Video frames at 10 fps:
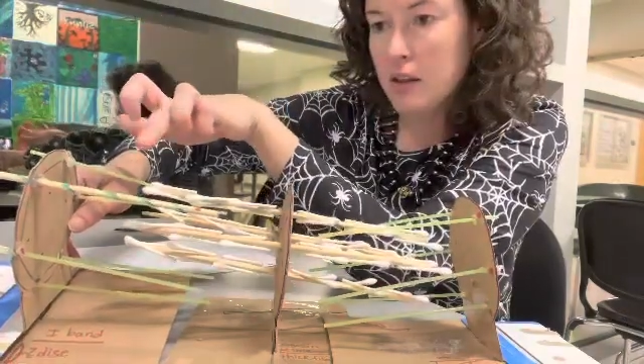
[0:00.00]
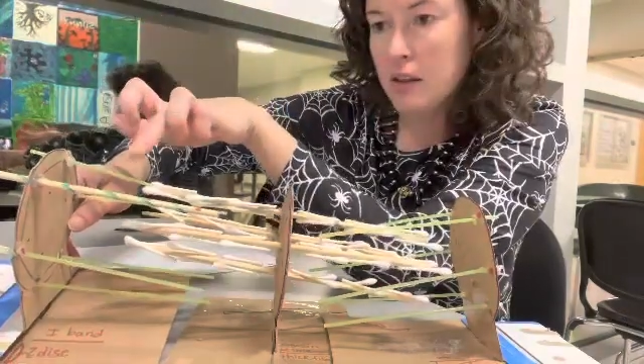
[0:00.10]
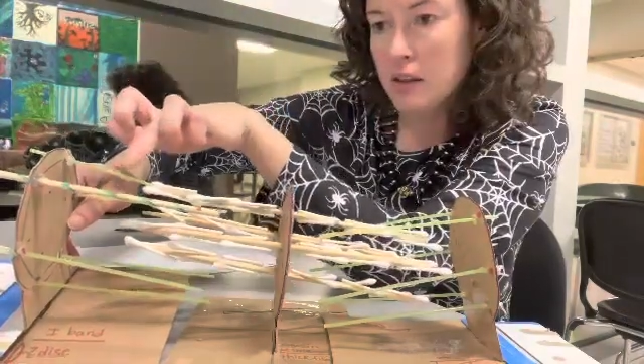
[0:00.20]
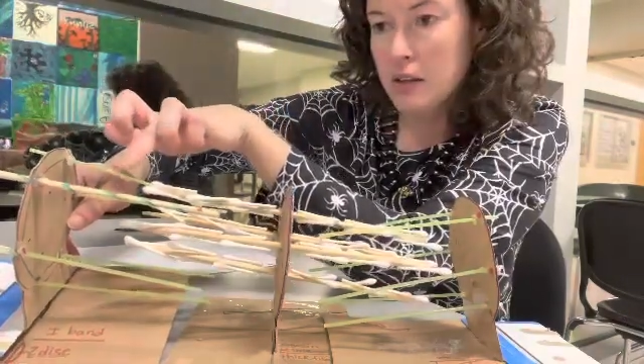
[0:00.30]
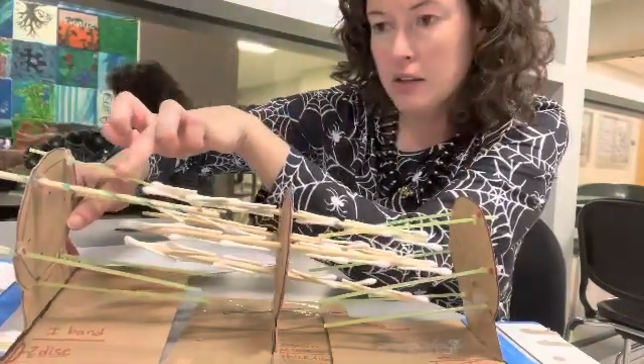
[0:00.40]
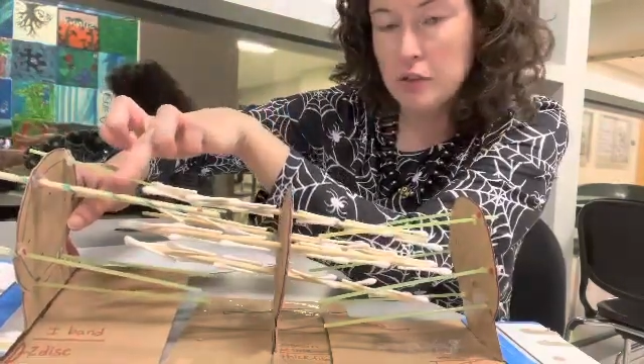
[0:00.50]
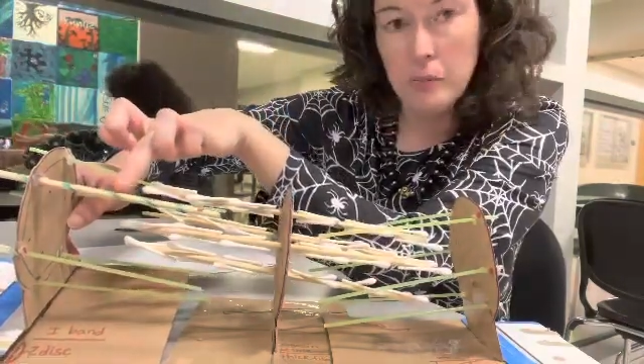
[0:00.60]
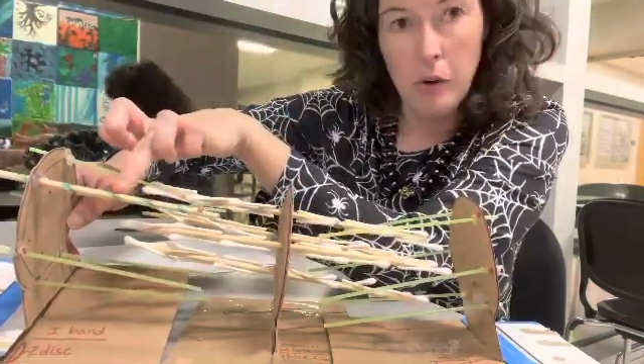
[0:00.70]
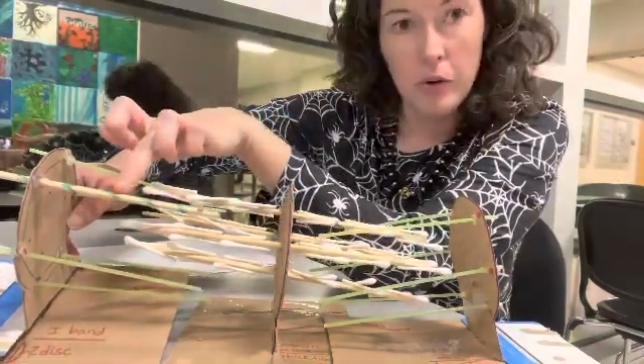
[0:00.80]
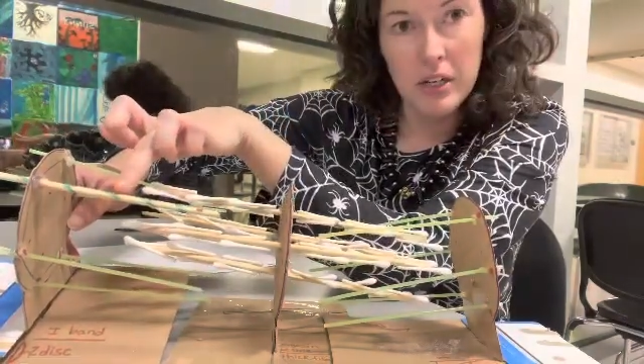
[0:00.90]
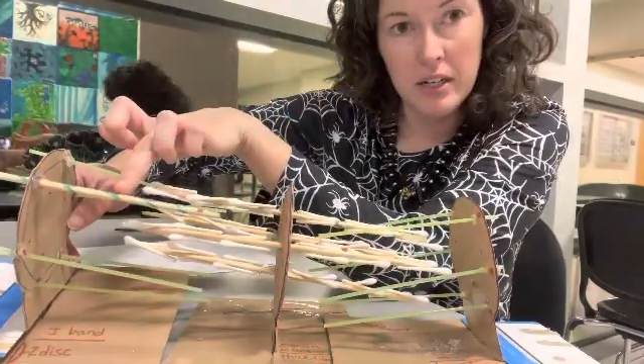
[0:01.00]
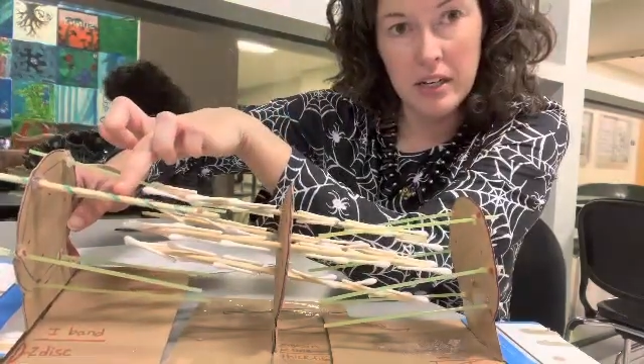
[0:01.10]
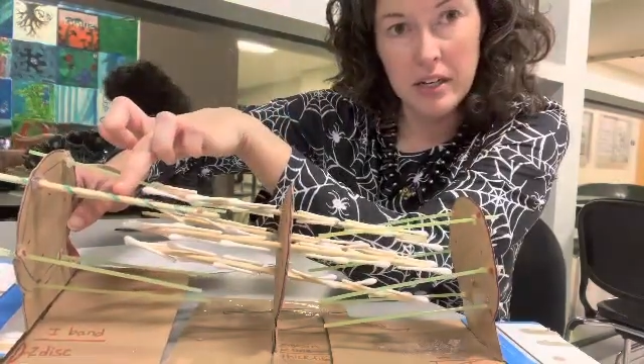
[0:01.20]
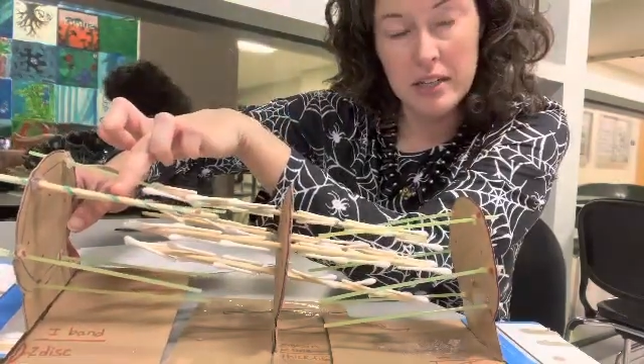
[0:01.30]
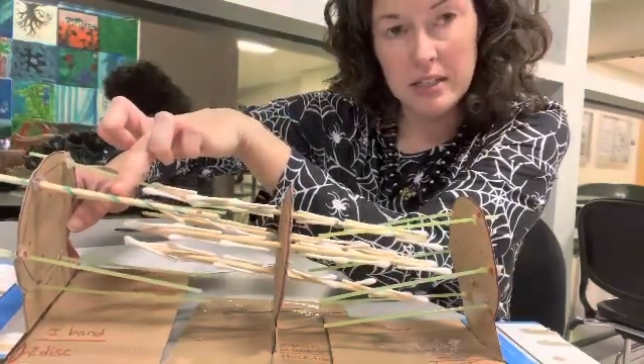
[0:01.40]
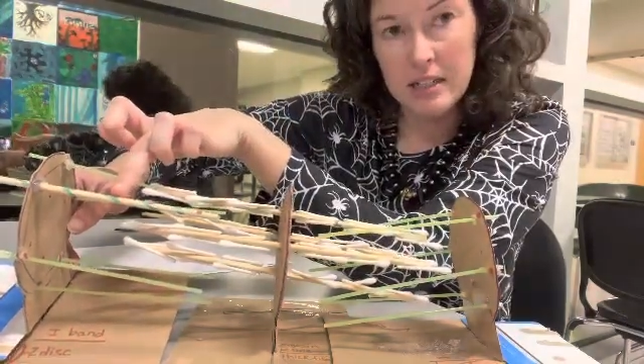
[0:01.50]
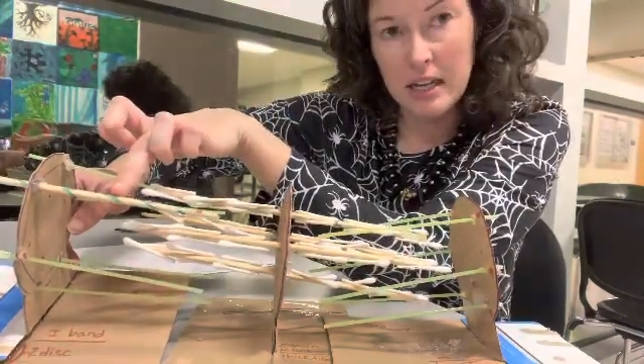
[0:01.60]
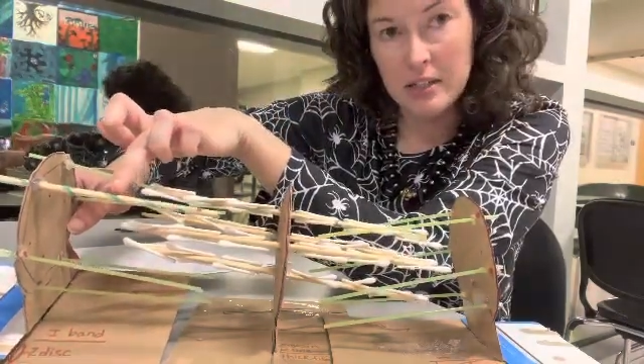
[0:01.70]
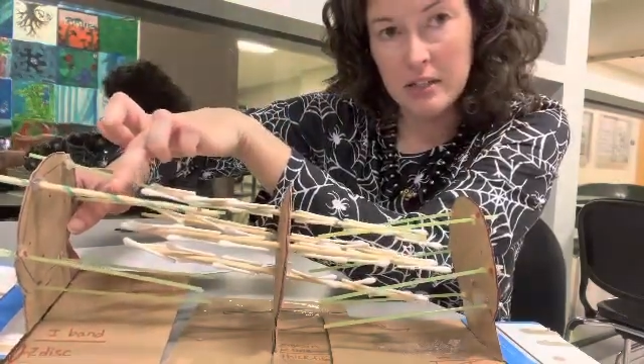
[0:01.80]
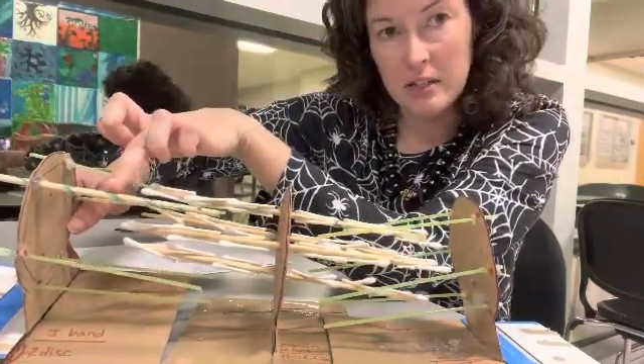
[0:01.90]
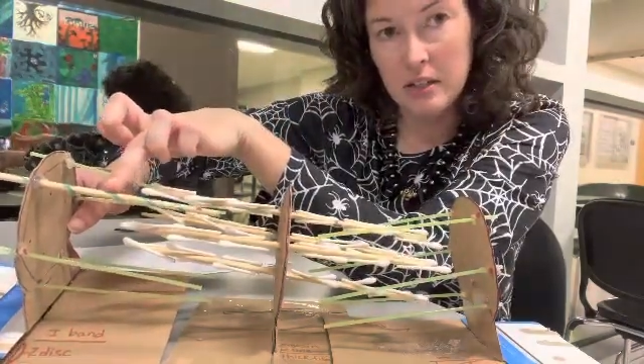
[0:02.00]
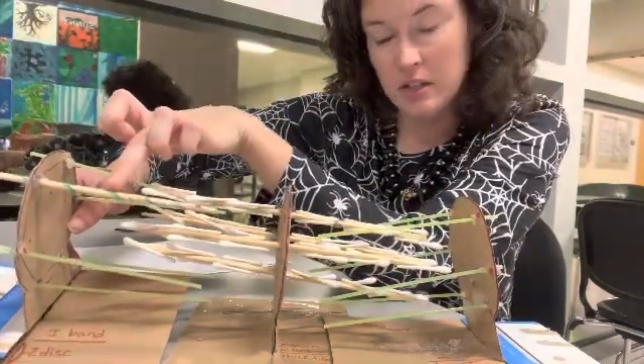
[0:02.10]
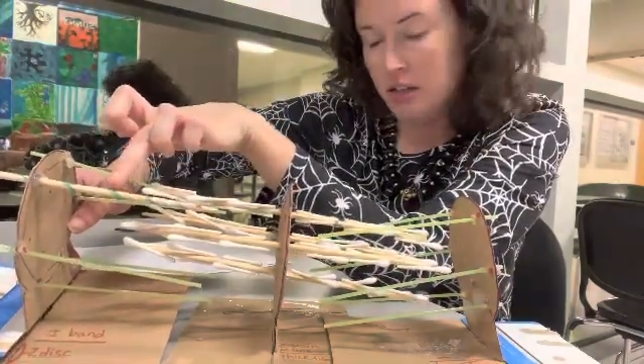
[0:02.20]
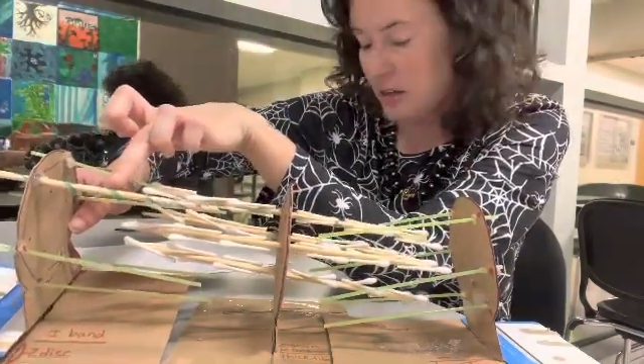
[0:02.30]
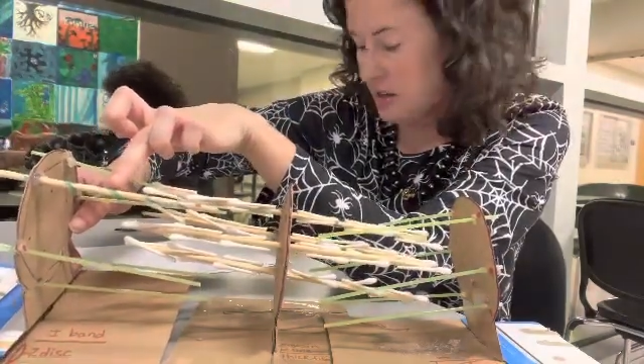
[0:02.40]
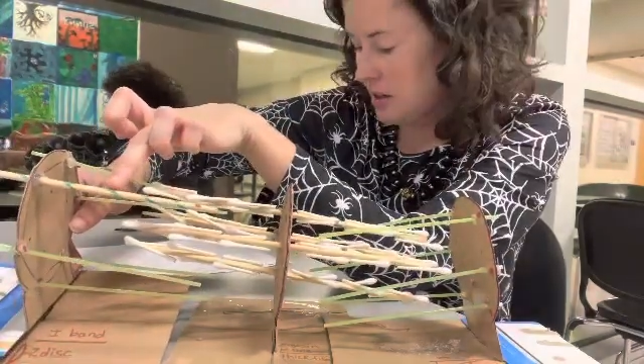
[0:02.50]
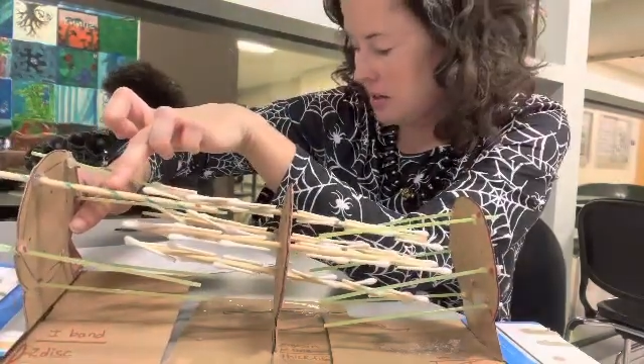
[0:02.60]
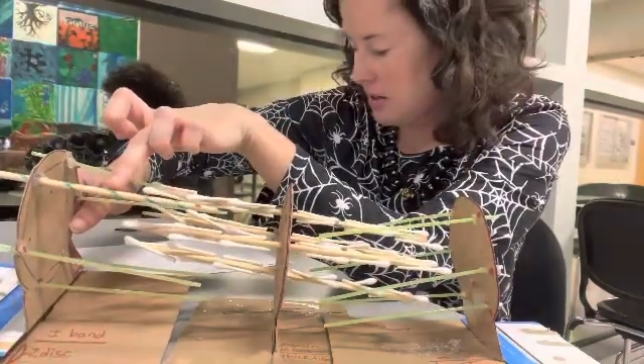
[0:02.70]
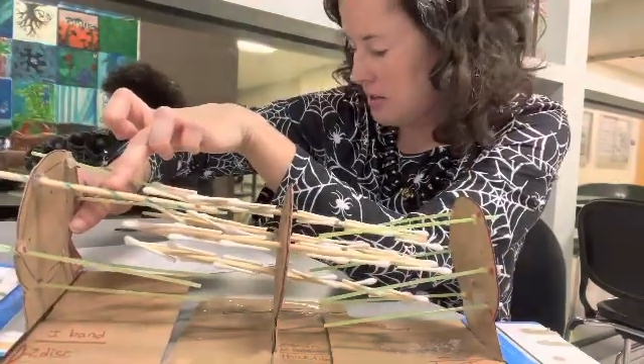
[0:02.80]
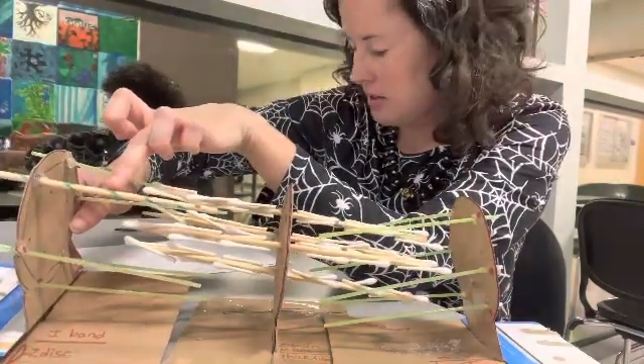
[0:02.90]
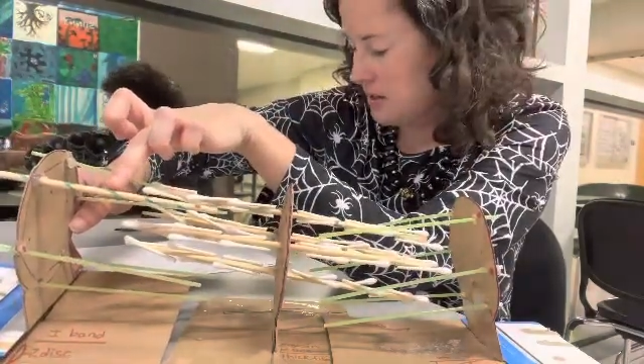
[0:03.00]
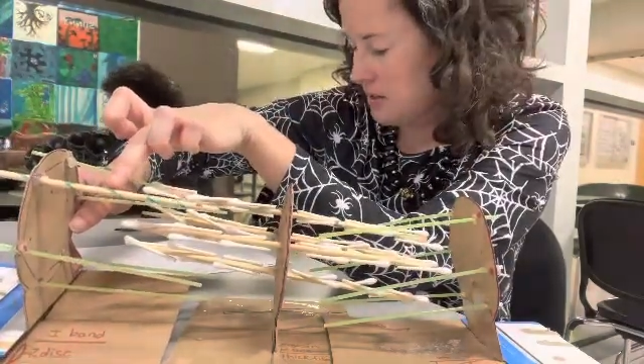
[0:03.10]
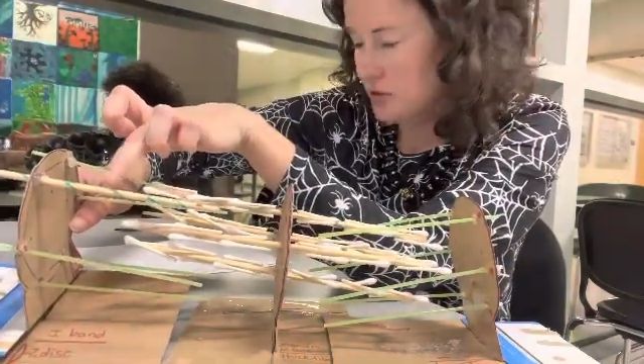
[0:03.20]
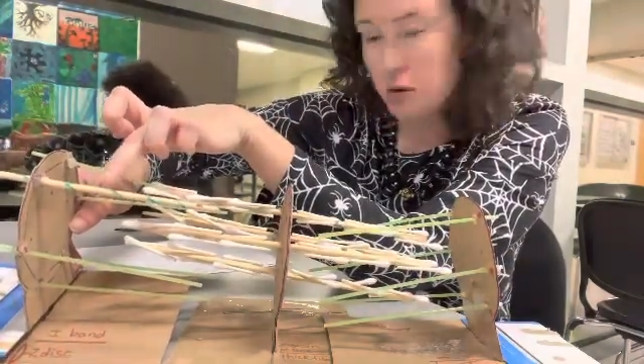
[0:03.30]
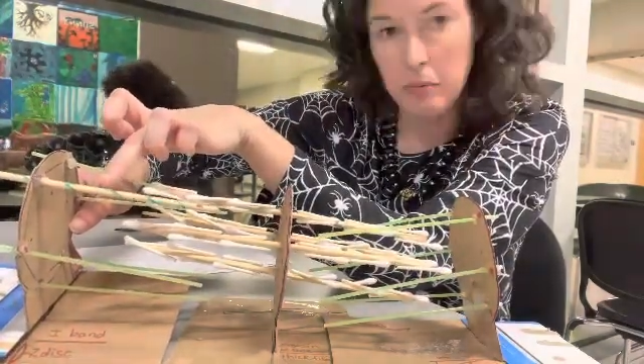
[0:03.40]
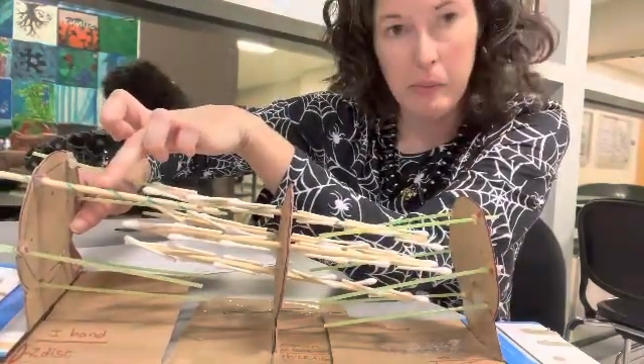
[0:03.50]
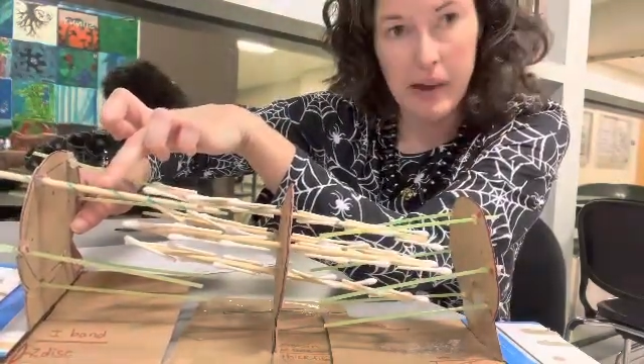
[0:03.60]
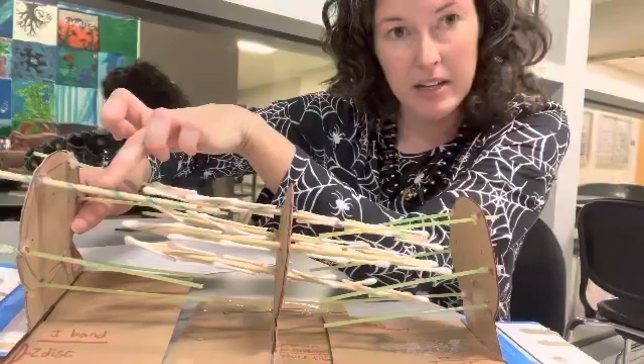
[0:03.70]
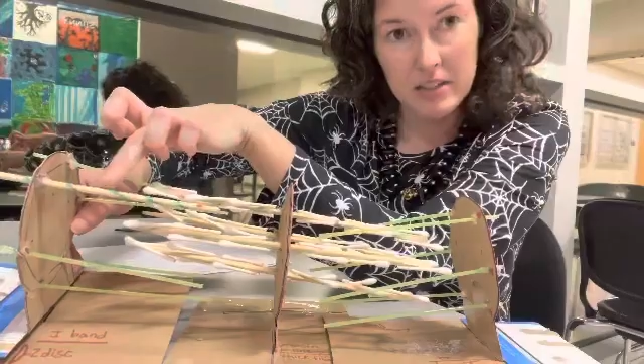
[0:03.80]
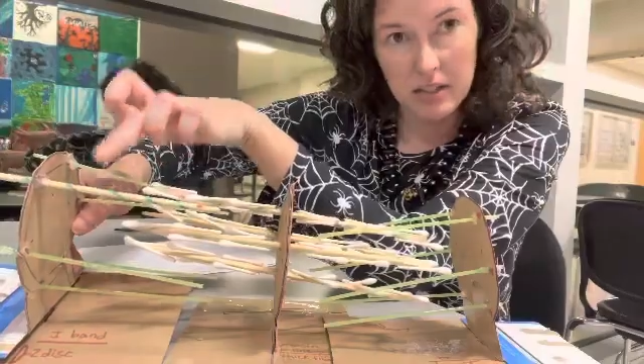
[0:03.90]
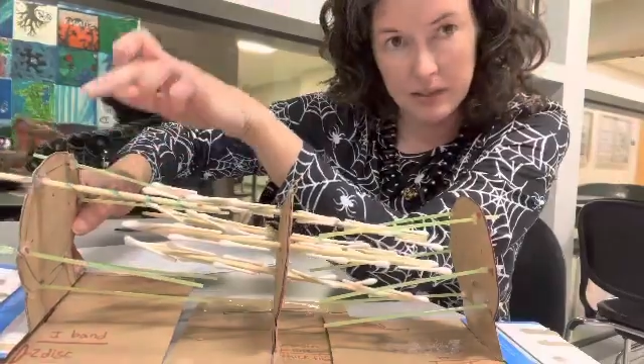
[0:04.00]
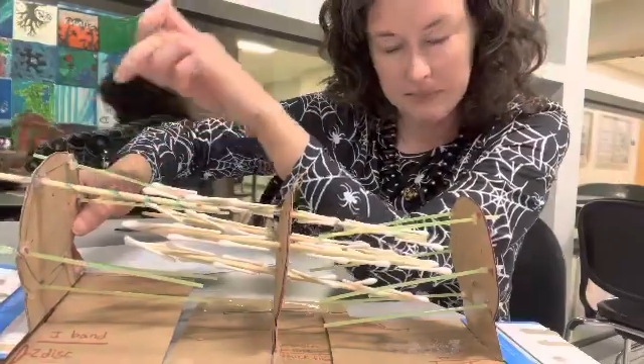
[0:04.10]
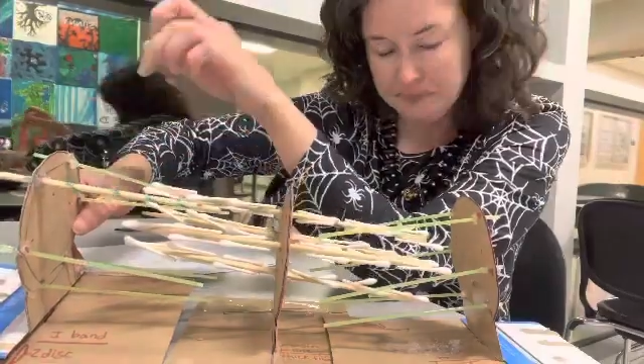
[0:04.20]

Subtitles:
The troponin is attached to the tropomyosin.